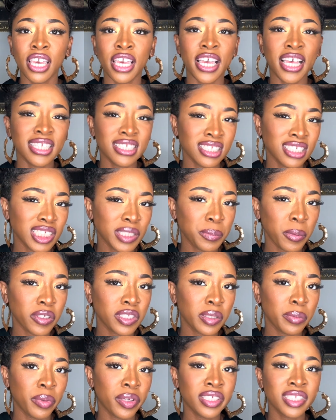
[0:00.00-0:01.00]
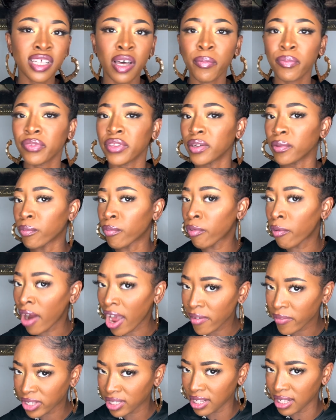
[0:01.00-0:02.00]
Isn't it supposed to be something
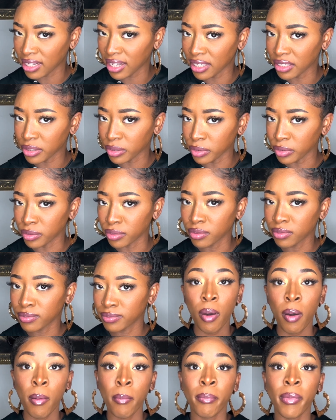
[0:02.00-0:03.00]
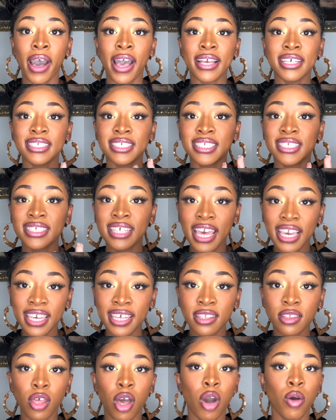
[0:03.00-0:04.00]
private that they do? My
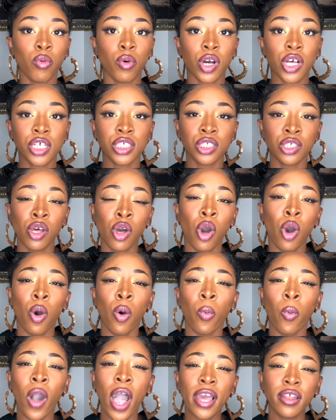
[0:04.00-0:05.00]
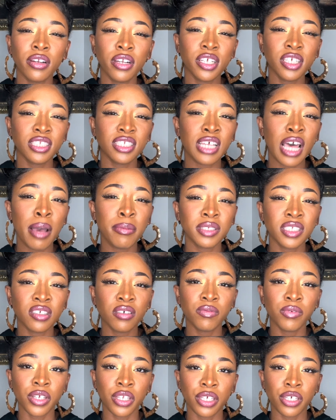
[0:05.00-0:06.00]
second thought was, why do these types of
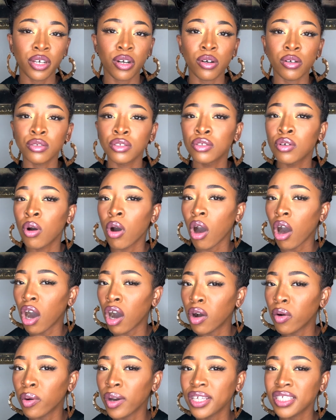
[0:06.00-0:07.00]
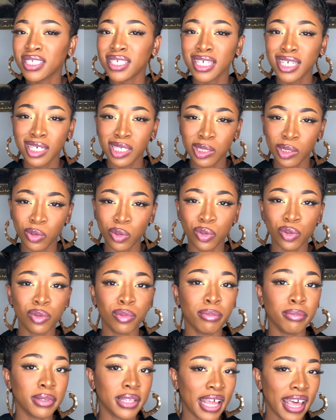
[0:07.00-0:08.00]
videos always include
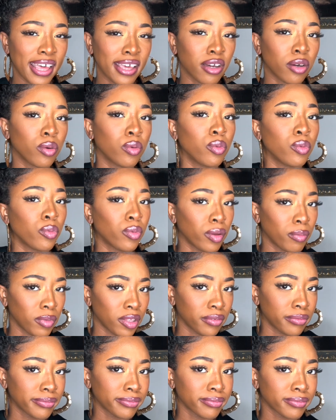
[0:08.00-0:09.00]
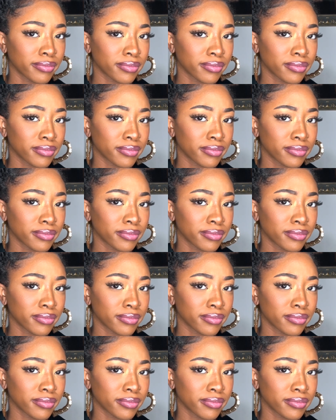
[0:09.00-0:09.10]
black women?